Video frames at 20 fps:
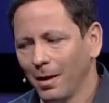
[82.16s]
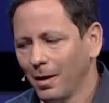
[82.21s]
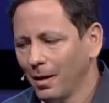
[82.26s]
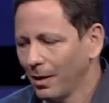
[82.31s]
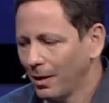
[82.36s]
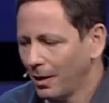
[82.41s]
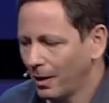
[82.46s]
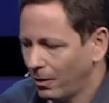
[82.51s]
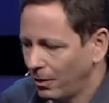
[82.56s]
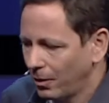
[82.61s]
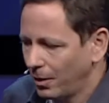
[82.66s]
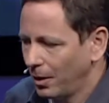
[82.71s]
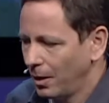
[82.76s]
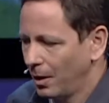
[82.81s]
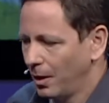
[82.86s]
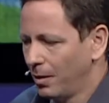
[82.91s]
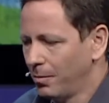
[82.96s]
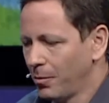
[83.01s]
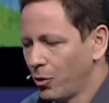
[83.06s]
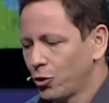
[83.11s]
Now,
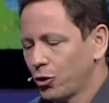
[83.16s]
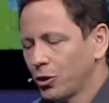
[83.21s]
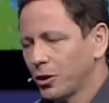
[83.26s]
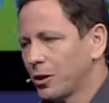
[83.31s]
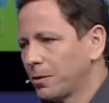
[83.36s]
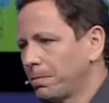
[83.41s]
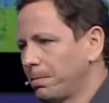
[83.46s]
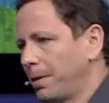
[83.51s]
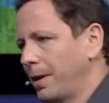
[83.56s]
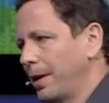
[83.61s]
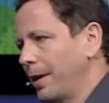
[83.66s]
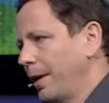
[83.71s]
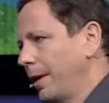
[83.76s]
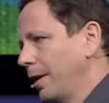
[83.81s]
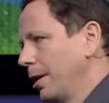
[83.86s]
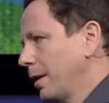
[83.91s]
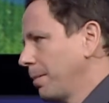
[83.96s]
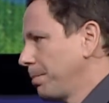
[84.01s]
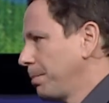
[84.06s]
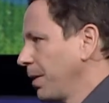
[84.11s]
emotions play
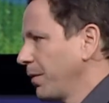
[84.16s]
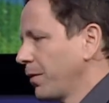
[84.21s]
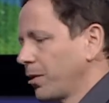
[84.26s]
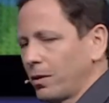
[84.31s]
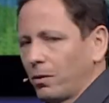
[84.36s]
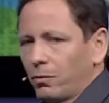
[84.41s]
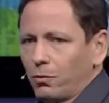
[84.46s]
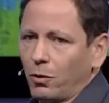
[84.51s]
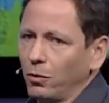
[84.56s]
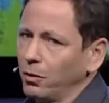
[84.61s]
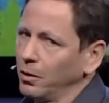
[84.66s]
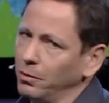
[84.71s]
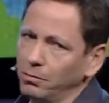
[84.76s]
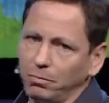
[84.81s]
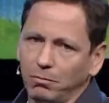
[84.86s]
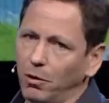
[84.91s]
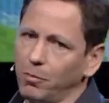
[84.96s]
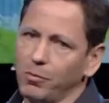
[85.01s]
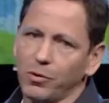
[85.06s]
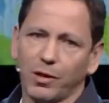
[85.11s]
a pivotal role in
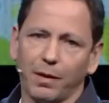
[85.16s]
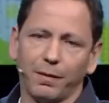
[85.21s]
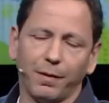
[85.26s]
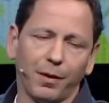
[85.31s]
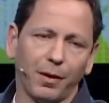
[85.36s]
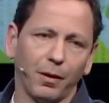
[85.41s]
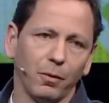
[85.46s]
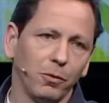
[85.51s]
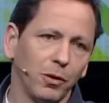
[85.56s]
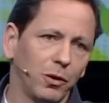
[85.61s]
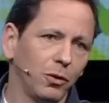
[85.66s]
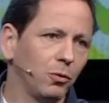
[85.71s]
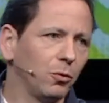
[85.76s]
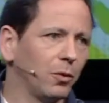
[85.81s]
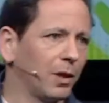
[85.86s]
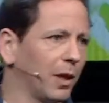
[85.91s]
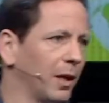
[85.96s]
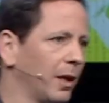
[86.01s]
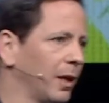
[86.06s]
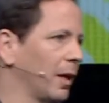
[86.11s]
almost everything we do.
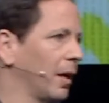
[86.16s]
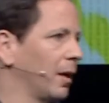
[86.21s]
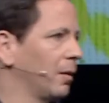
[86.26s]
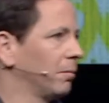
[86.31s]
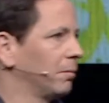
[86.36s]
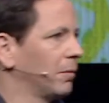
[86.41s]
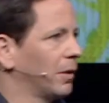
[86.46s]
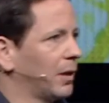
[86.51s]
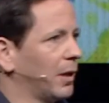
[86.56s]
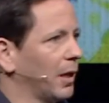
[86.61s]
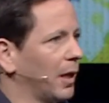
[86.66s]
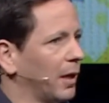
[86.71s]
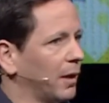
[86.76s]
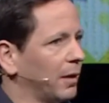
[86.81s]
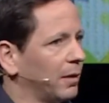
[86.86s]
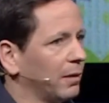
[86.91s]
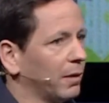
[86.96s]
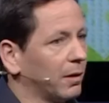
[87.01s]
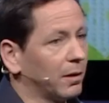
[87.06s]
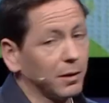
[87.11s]
They guide
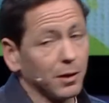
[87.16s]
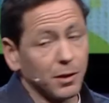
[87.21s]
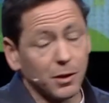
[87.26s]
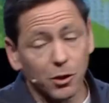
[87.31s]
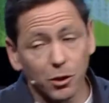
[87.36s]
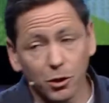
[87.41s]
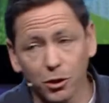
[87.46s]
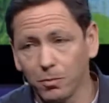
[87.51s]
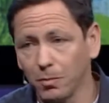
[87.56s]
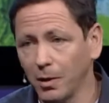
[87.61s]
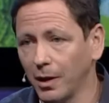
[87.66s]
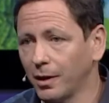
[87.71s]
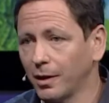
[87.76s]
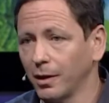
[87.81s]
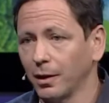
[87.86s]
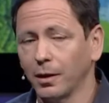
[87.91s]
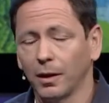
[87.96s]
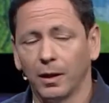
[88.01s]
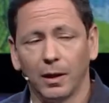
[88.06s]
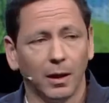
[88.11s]
our decision-making,
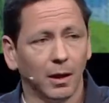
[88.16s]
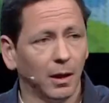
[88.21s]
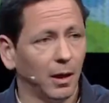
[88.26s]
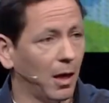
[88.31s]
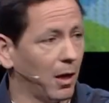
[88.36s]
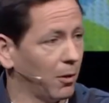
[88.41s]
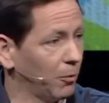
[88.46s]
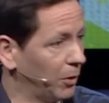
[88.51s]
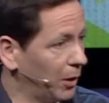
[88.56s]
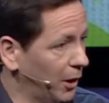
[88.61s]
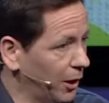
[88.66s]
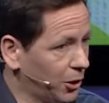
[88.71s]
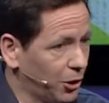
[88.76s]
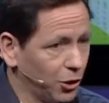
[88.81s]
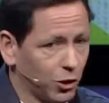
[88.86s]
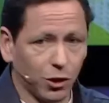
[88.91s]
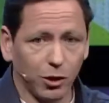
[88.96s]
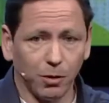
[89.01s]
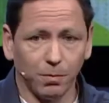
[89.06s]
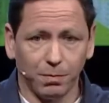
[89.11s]
our
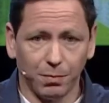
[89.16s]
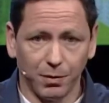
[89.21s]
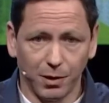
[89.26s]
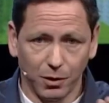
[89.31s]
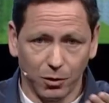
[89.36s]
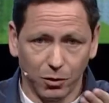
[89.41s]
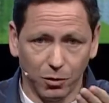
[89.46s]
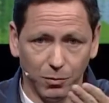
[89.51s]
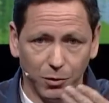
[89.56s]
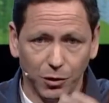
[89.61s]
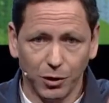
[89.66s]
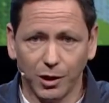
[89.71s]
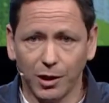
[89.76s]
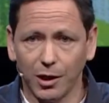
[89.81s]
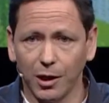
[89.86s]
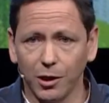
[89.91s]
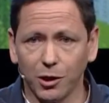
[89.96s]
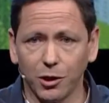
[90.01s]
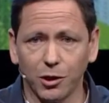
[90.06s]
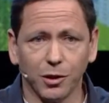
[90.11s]
relationship and
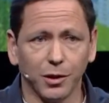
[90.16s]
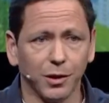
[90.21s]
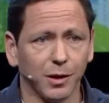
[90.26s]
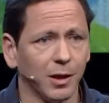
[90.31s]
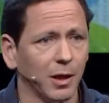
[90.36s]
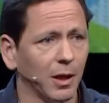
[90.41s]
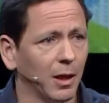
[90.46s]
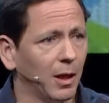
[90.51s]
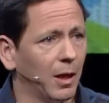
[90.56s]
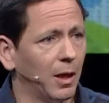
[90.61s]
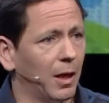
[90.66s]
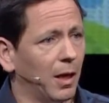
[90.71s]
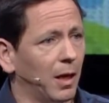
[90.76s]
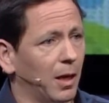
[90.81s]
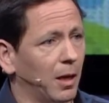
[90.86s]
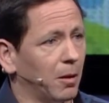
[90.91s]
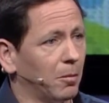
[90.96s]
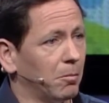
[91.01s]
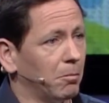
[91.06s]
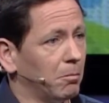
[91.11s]
communications,
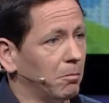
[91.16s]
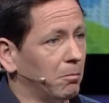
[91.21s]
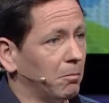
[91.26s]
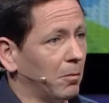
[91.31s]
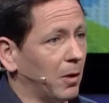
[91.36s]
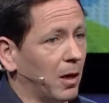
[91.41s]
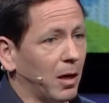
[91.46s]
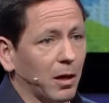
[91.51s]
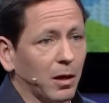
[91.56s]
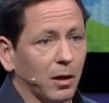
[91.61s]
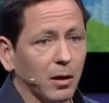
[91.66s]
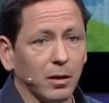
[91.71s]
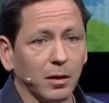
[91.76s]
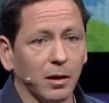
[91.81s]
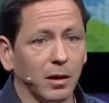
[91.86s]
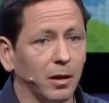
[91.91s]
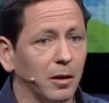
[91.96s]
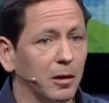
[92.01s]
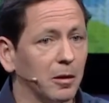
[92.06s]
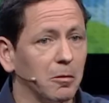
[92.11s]

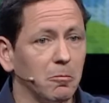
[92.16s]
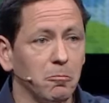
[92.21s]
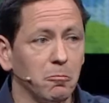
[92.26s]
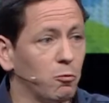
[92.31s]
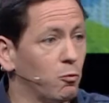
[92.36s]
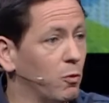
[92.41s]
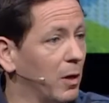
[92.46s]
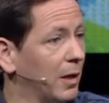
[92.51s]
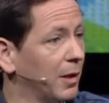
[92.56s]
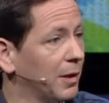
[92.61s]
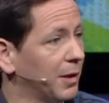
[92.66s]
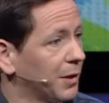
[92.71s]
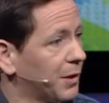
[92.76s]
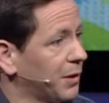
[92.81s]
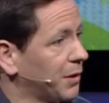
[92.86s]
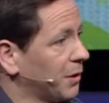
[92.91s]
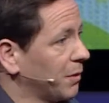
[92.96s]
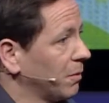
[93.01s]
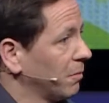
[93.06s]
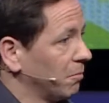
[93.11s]
our
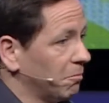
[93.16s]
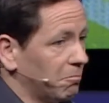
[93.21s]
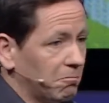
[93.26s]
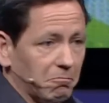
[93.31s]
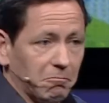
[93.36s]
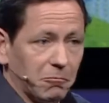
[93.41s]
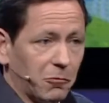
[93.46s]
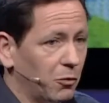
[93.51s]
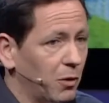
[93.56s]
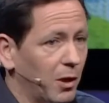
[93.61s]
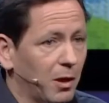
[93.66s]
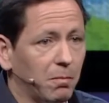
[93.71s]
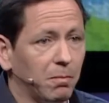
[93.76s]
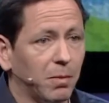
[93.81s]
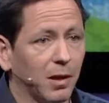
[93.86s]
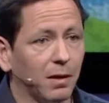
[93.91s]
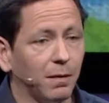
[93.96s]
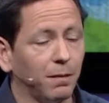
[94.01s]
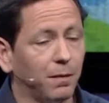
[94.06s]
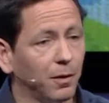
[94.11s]
wellness, to name but
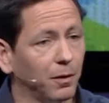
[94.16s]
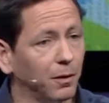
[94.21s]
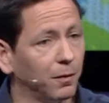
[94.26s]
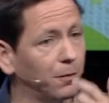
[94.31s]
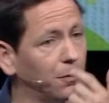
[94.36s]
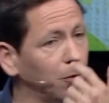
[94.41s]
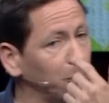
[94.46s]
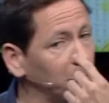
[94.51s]
a very few.